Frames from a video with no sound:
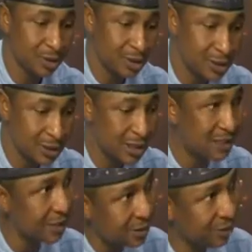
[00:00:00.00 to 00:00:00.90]
this is a
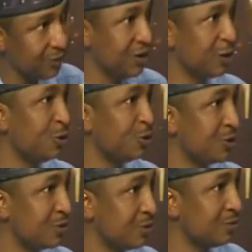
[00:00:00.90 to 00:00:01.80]
season of fake
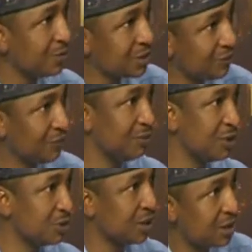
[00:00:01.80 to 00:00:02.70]
news,
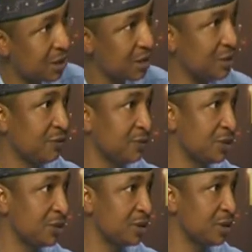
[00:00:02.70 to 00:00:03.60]
misinformation, and
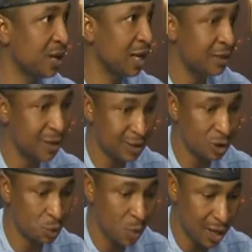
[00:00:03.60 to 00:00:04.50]
disinformation, and this
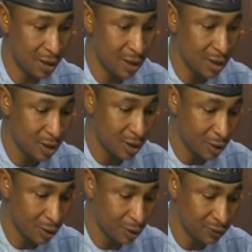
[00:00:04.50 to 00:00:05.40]
is one
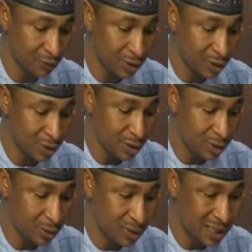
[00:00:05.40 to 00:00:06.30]
of you
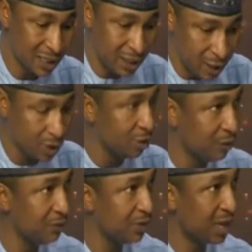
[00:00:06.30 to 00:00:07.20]
know the ill
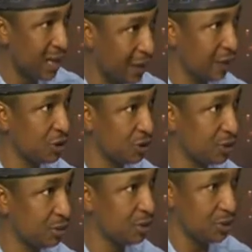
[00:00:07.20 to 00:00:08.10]
of
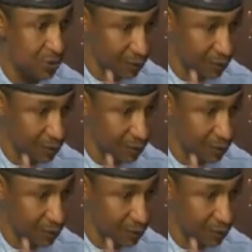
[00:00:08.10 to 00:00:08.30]
election because